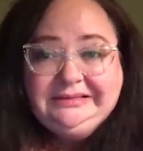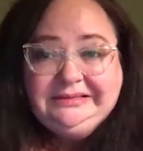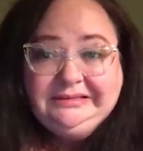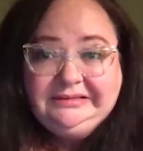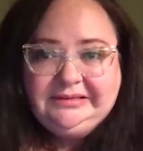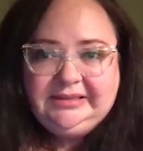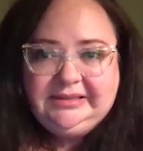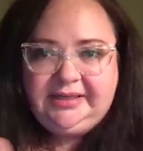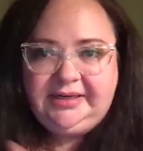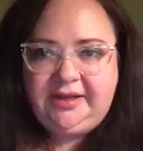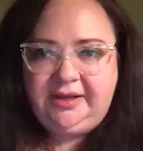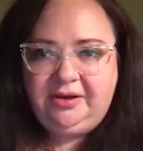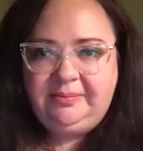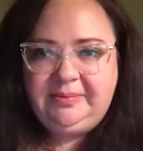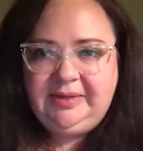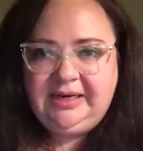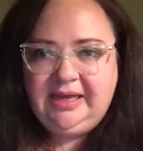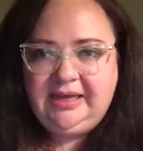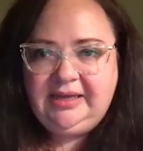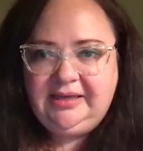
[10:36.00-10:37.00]
I
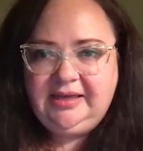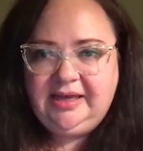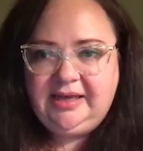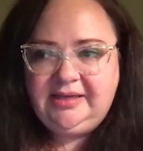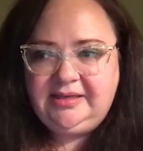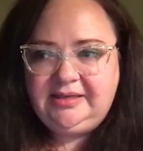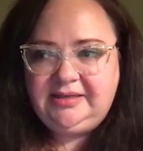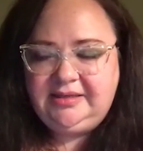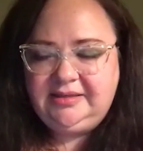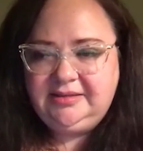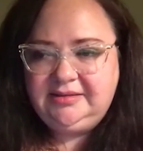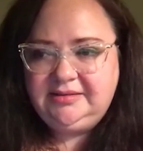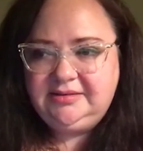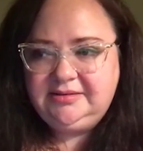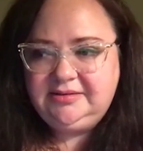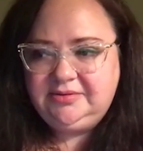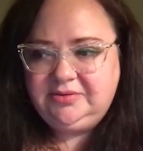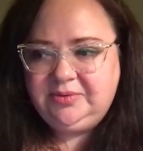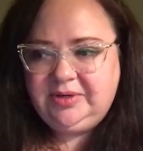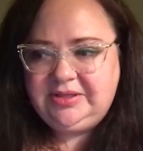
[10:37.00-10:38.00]
mean, I
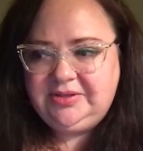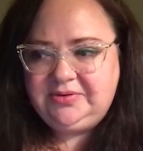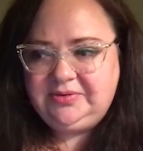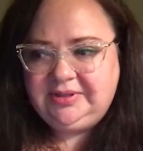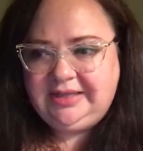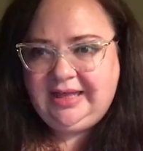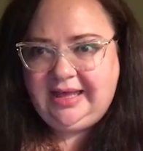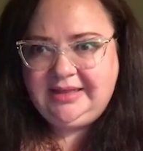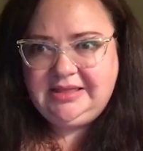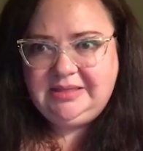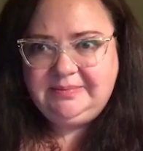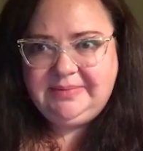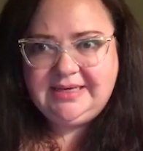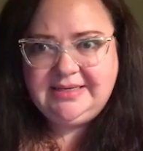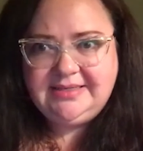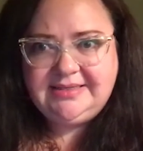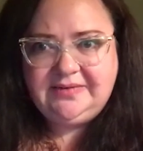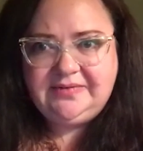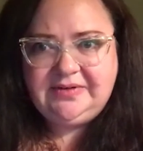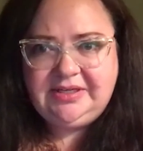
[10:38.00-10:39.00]
went through a lot the
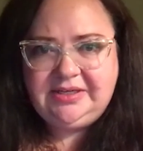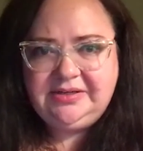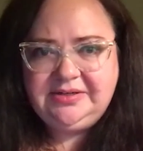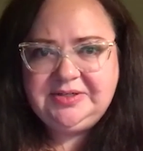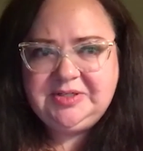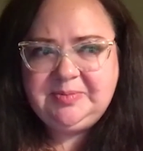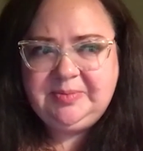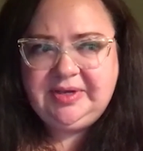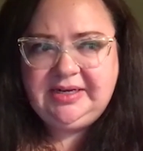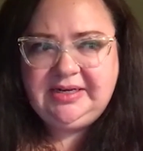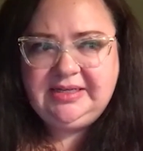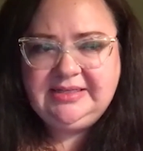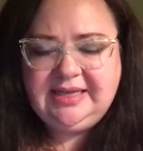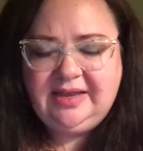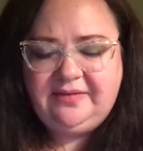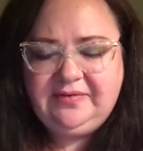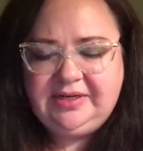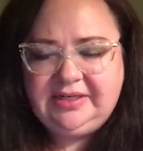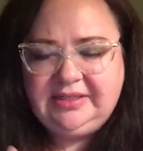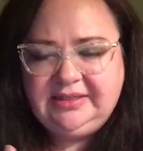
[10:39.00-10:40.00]
past 7 years, but it
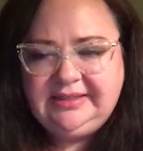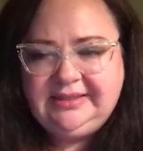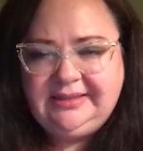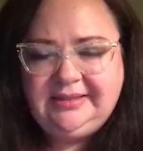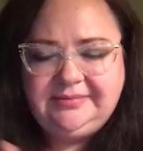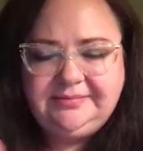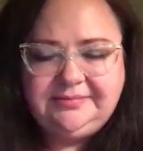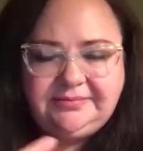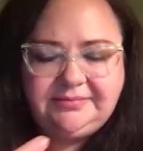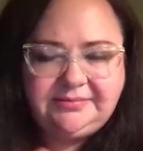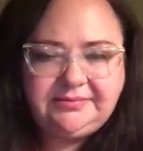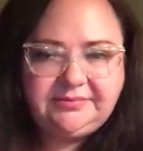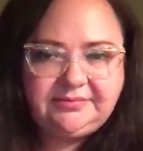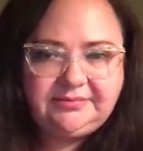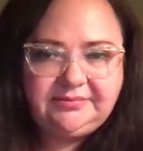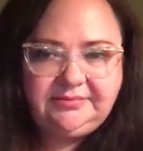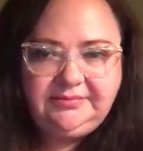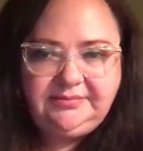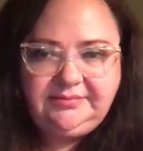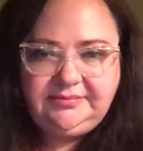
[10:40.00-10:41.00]
definitely,
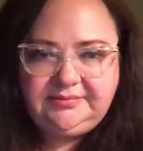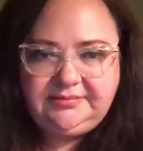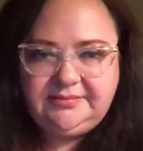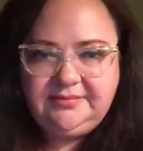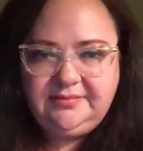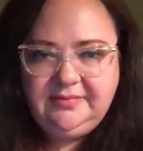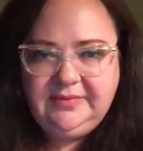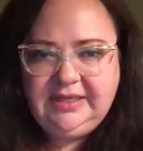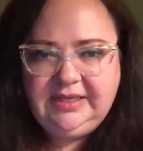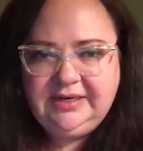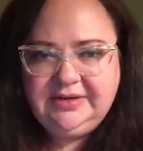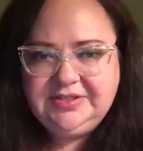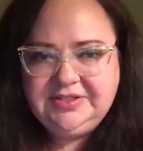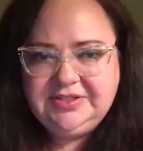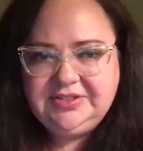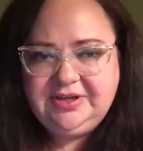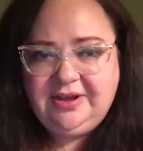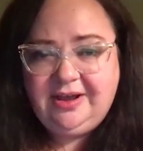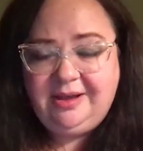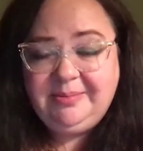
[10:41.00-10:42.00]
it's
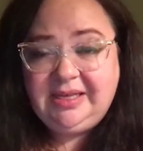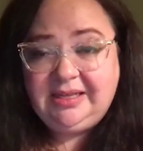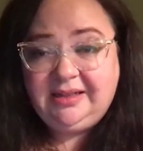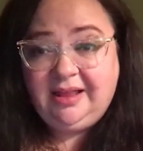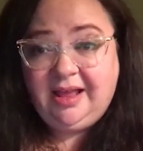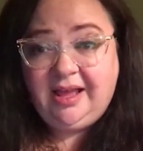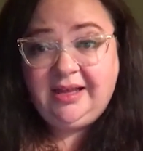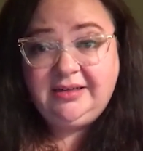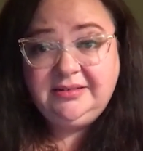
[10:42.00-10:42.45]
taught me a lot.